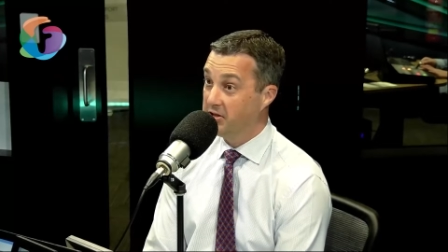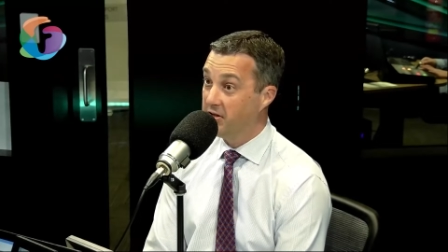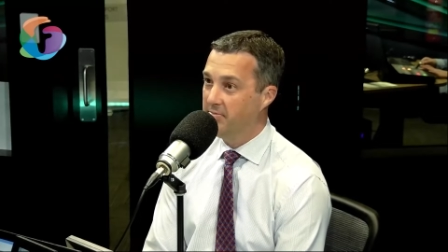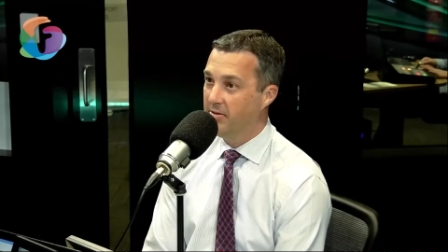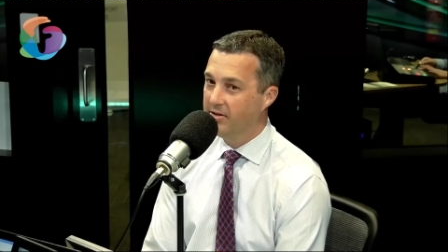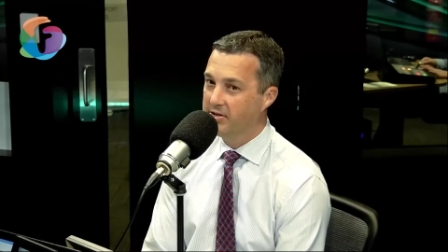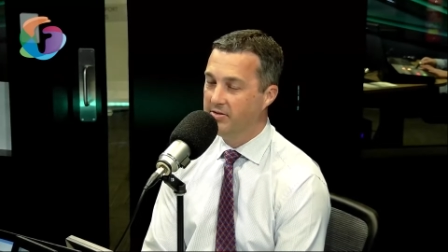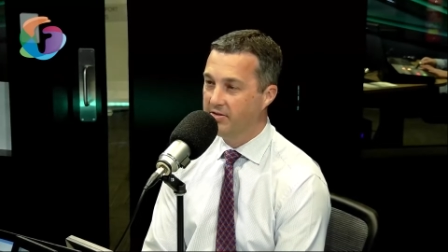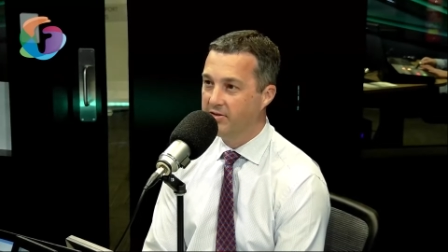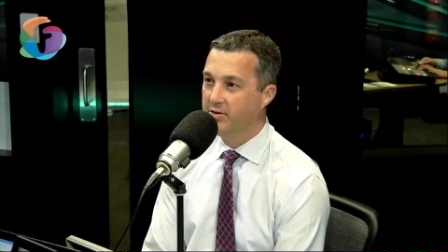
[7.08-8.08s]
Scott
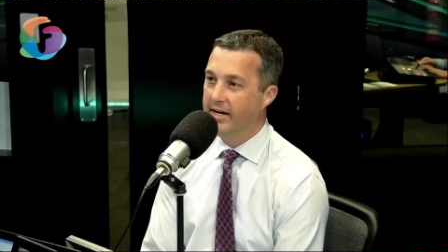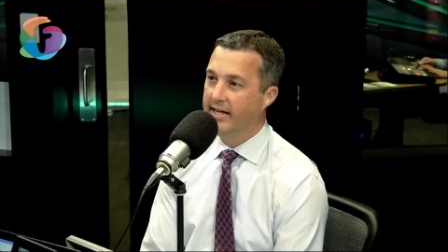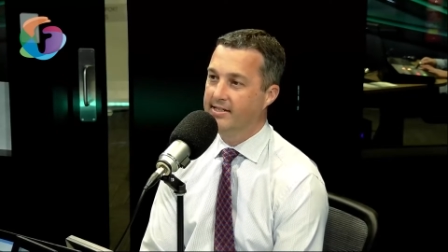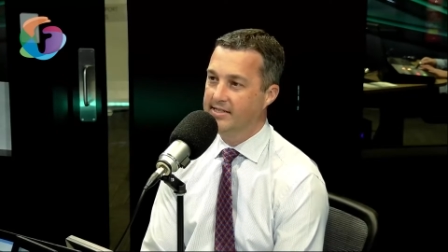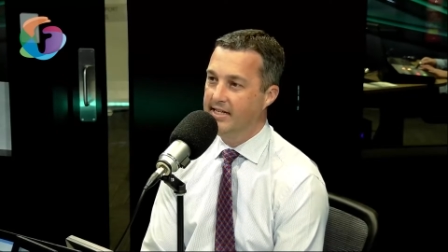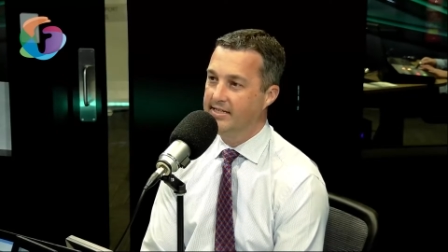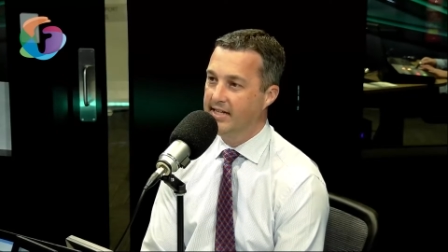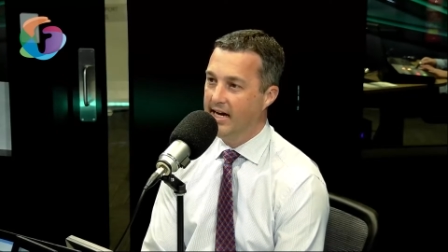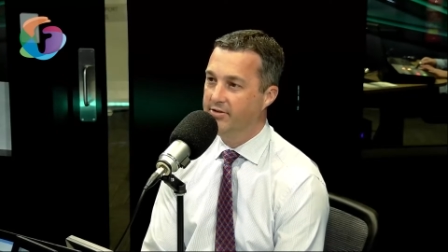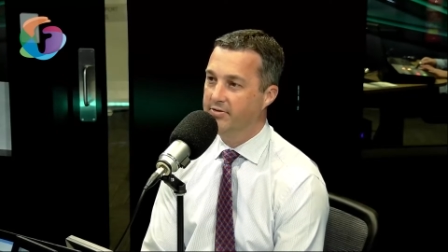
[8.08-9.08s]
Morrison threw Alex
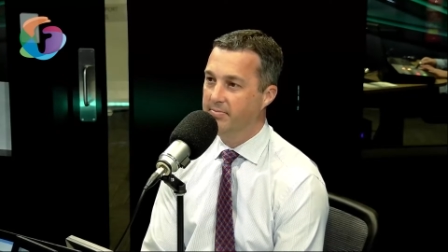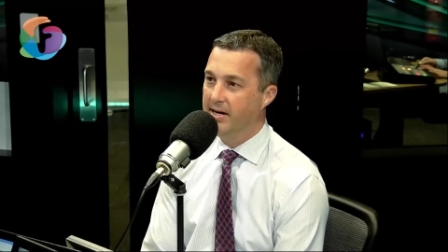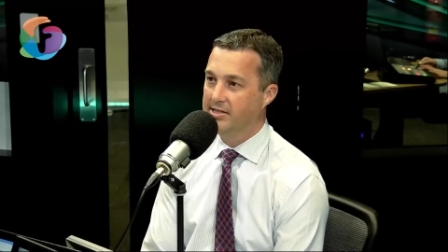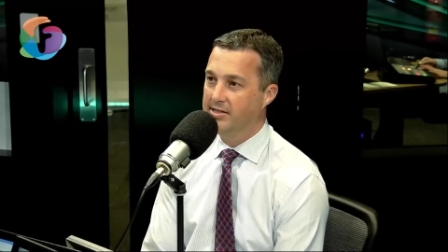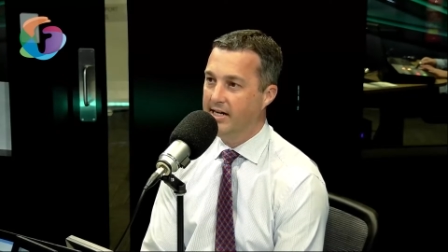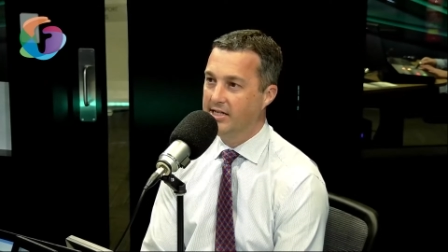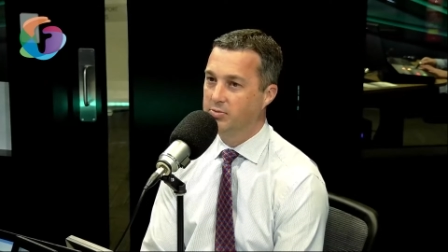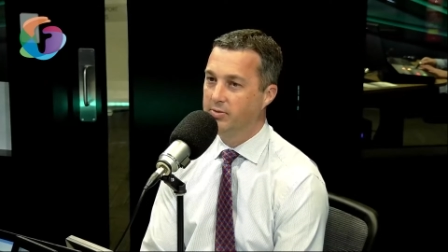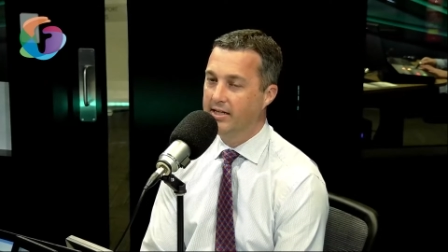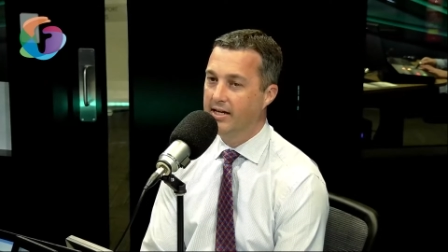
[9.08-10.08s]
Antic under a bus
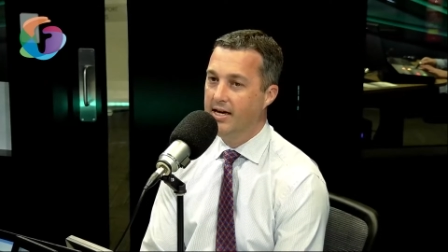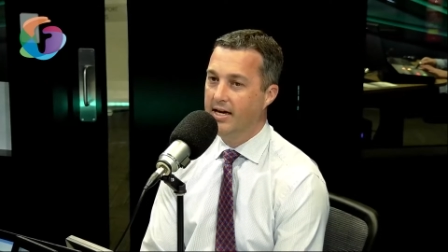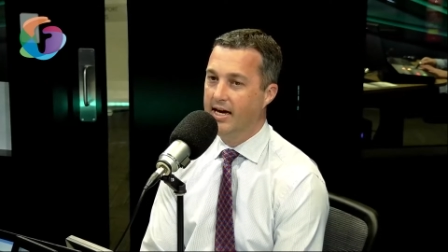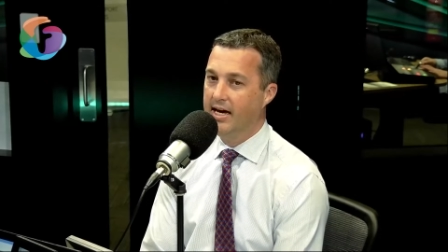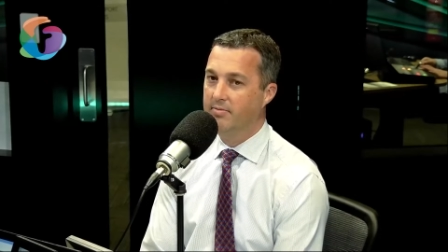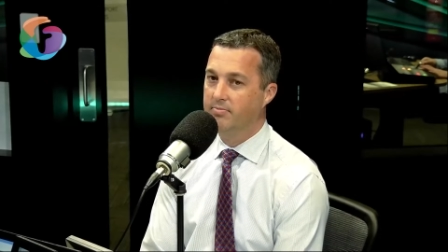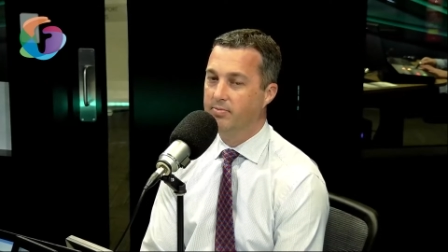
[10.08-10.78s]
last week uh,